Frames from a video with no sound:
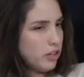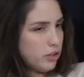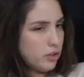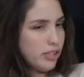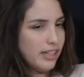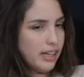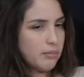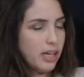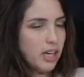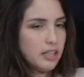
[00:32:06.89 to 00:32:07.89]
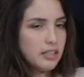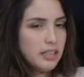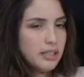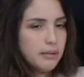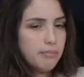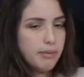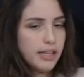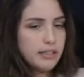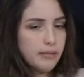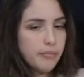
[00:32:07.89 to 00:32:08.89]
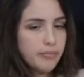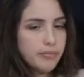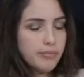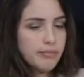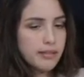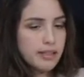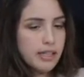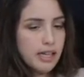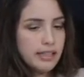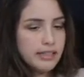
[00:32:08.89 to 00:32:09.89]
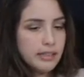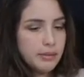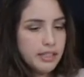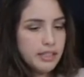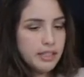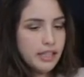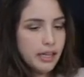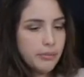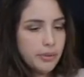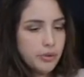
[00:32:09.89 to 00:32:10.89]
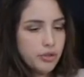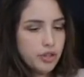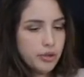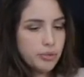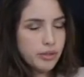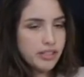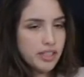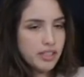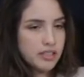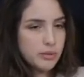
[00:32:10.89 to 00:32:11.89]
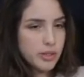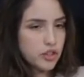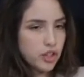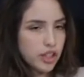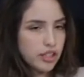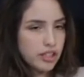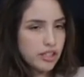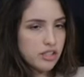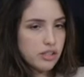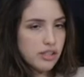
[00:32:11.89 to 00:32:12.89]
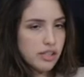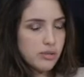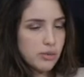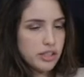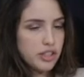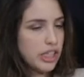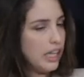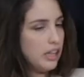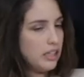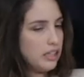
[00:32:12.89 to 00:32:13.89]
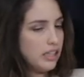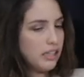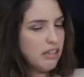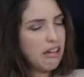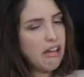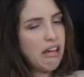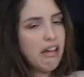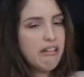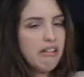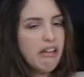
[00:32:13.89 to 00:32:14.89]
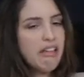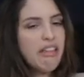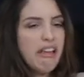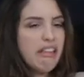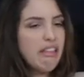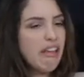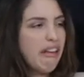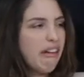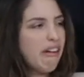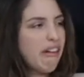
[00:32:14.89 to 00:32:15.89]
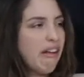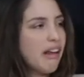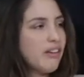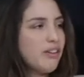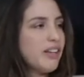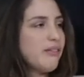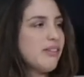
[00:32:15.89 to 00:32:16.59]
usually like me a lot, but at the beginning I would do shows where the girls were drunk and they sometimes would yell like eh, yeah, I couldn't even